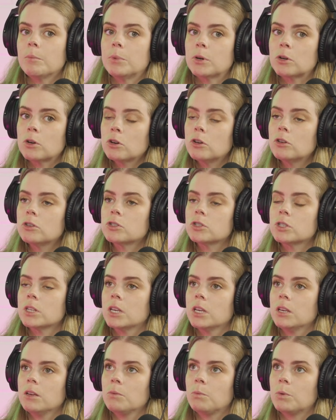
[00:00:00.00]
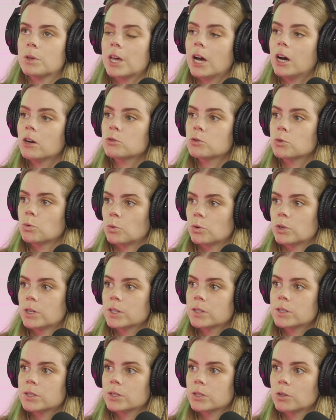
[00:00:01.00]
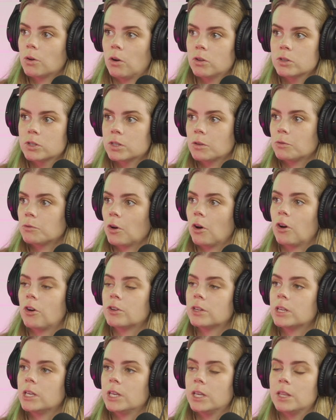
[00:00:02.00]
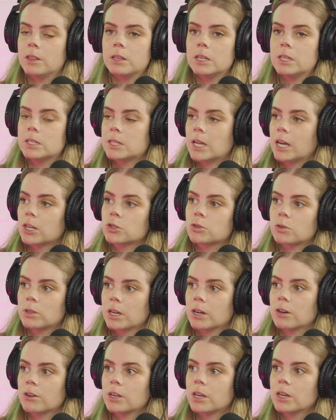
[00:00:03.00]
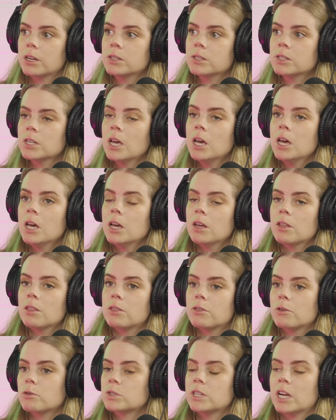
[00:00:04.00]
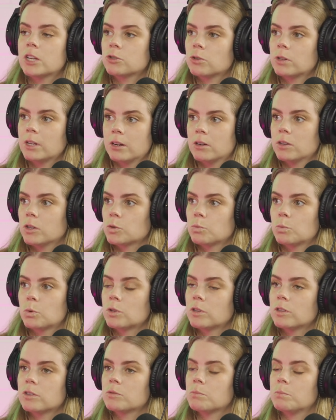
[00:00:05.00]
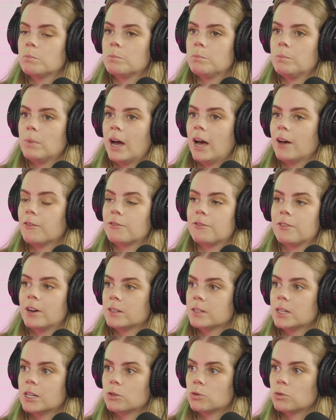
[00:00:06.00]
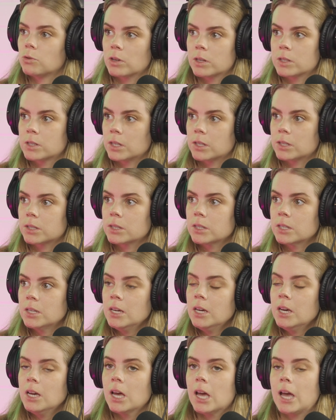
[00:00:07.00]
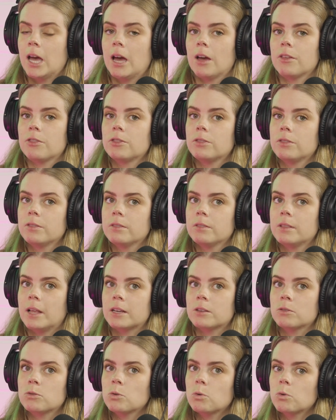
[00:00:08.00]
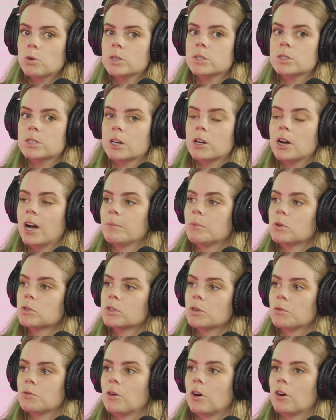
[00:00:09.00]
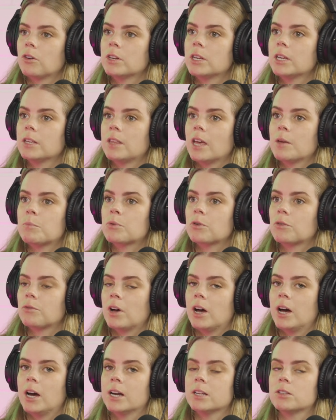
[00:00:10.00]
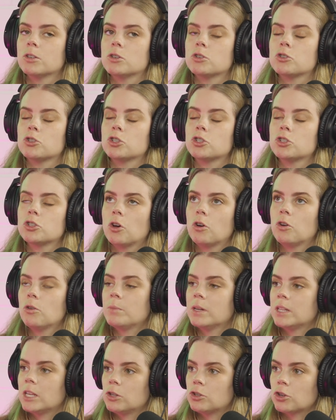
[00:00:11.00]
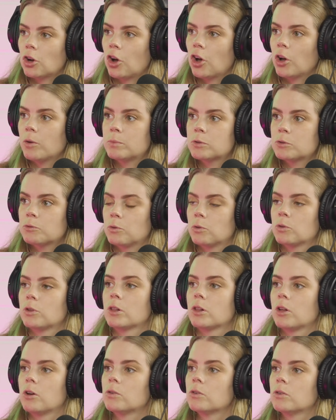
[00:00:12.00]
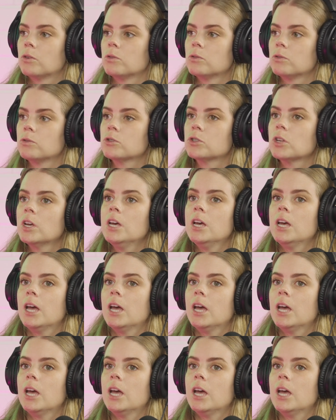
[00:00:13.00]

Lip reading: because without tourists on safari in these natural areas, those natural areas wouldn't have funding to exist. And like tourists that come on safari, they provide so many jobs for the locals,